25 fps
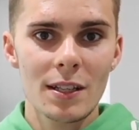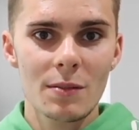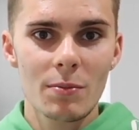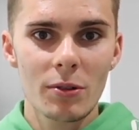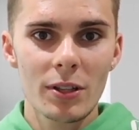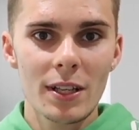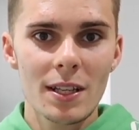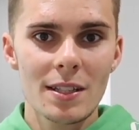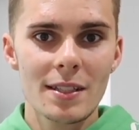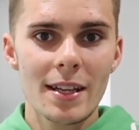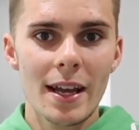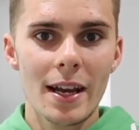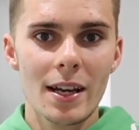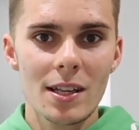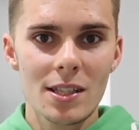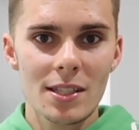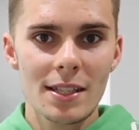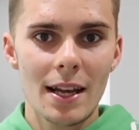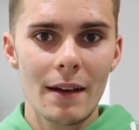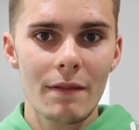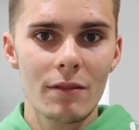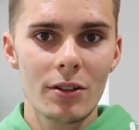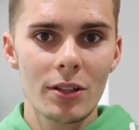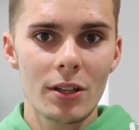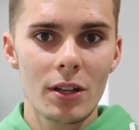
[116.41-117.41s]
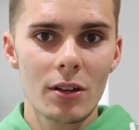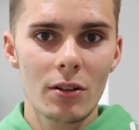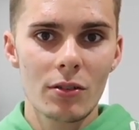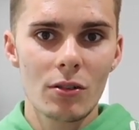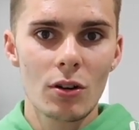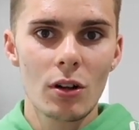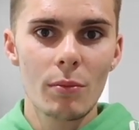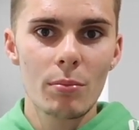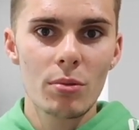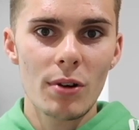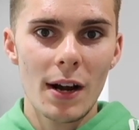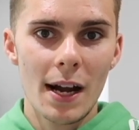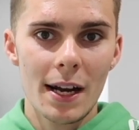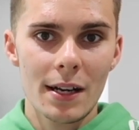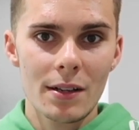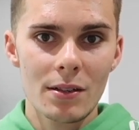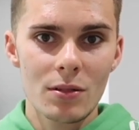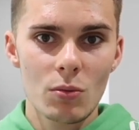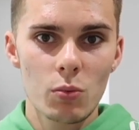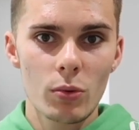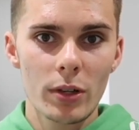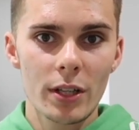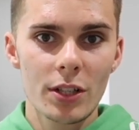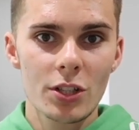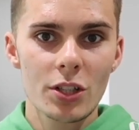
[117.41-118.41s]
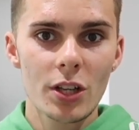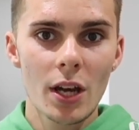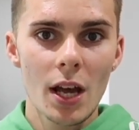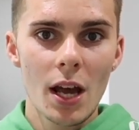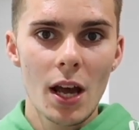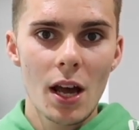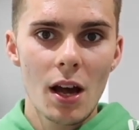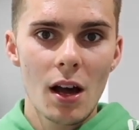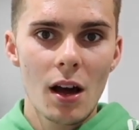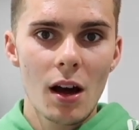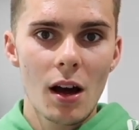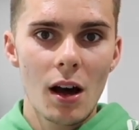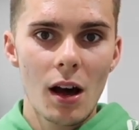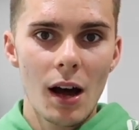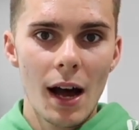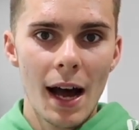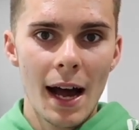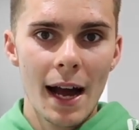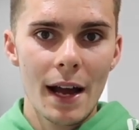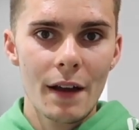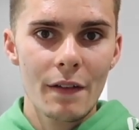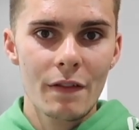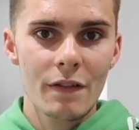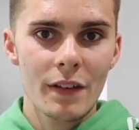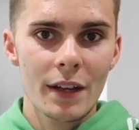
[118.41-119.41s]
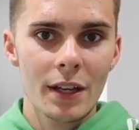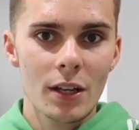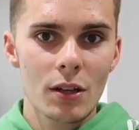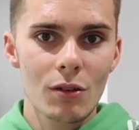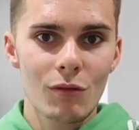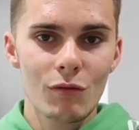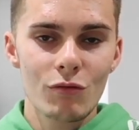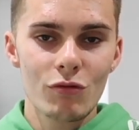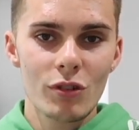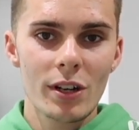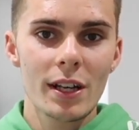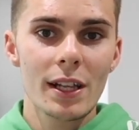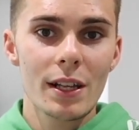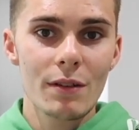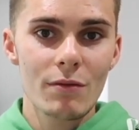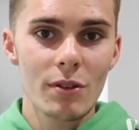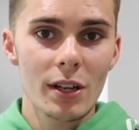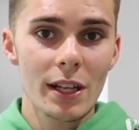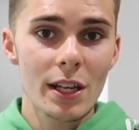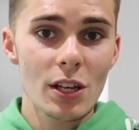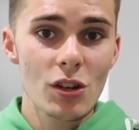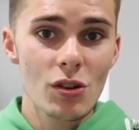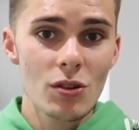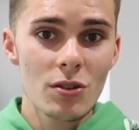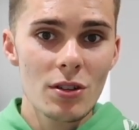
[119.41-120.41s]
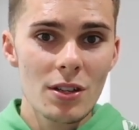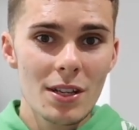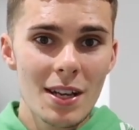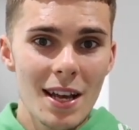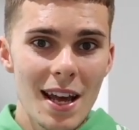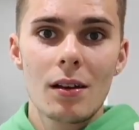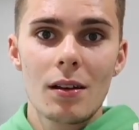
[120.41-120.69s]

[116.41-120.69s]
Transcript: but these next seven are all brands which I think are really, really good.